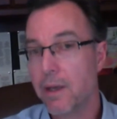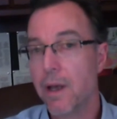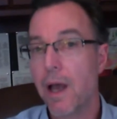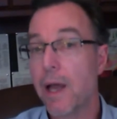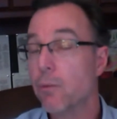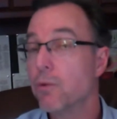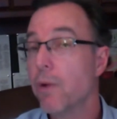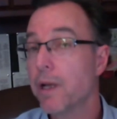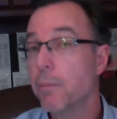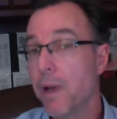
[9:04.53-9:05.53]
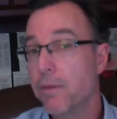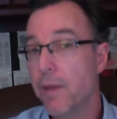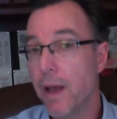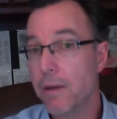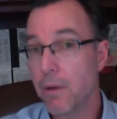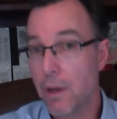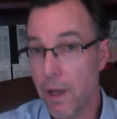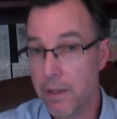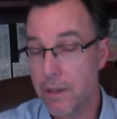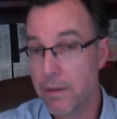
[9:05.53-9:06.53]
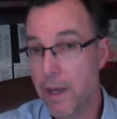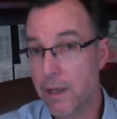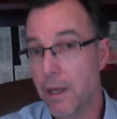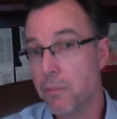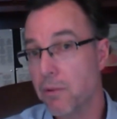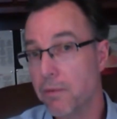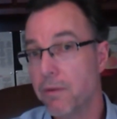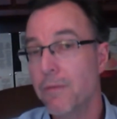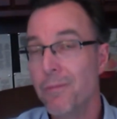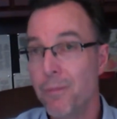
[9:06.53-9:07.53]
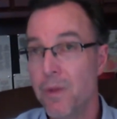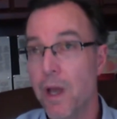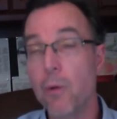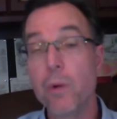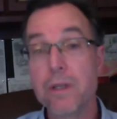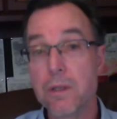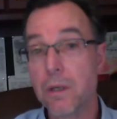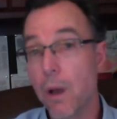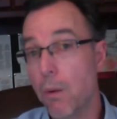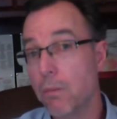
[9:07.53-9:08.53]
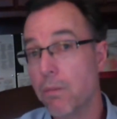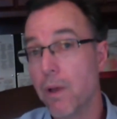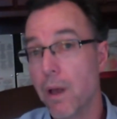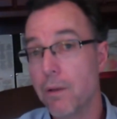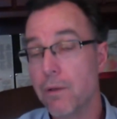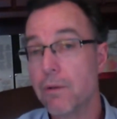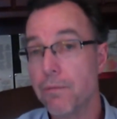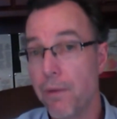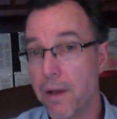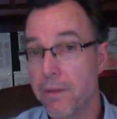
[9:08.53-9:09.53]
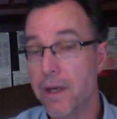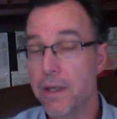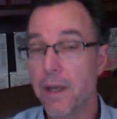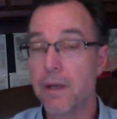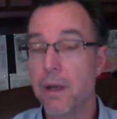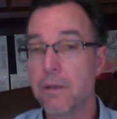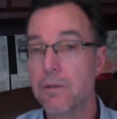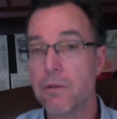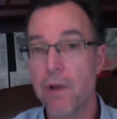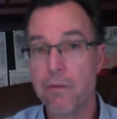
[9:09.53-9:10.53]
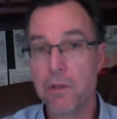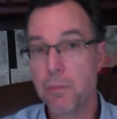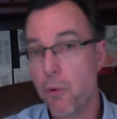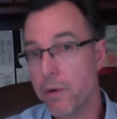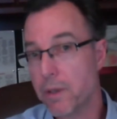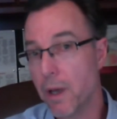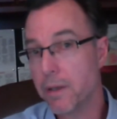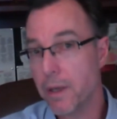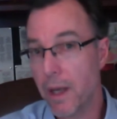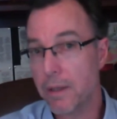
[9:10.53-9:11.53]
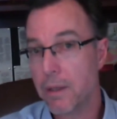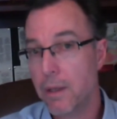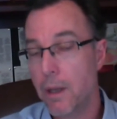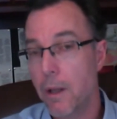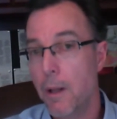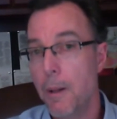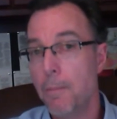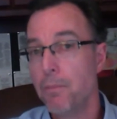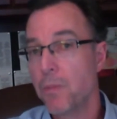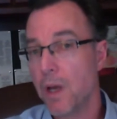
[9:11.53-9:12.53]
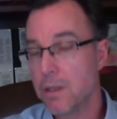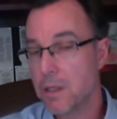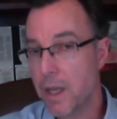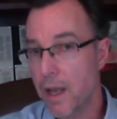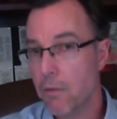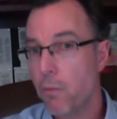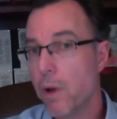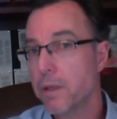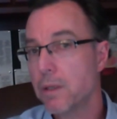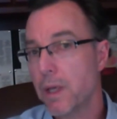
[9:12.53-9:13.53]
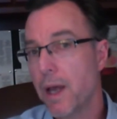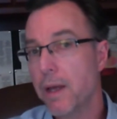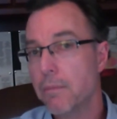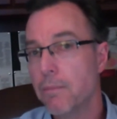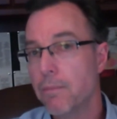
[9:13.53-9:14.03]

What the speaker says: I would recommend that. I did that a couple of weeks ago. You can find that again on SurvivorSupport.net. On a scale of 1 to 10,